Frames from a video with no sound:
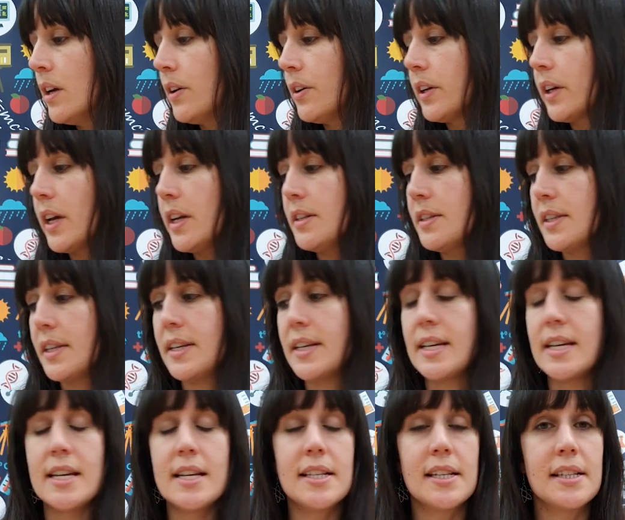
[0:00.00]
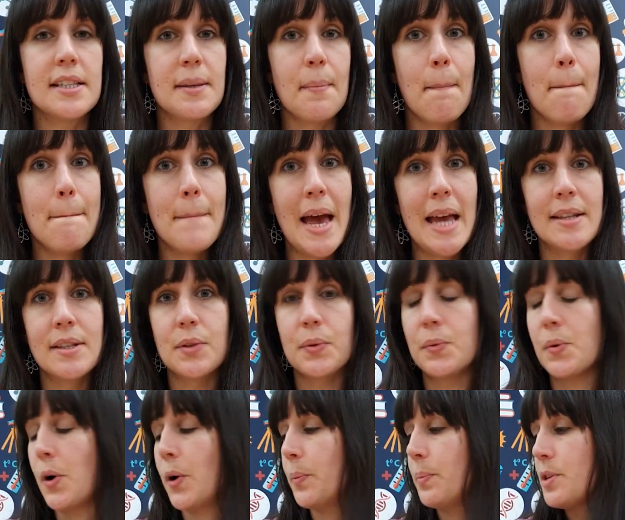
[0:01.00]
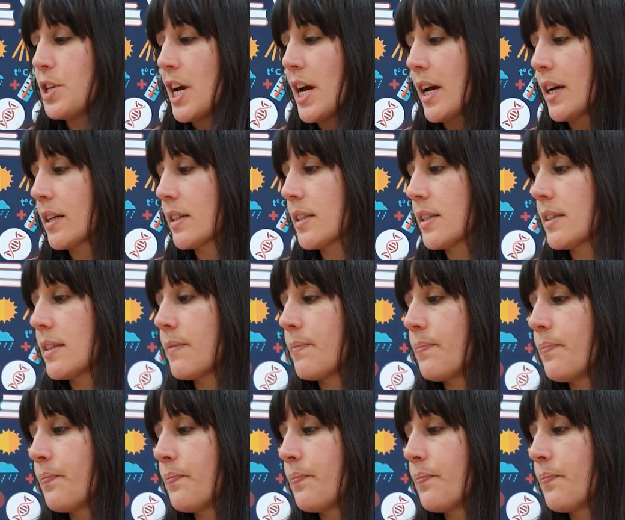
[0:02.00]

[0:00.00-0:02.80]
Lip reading: Going to need some metal objects.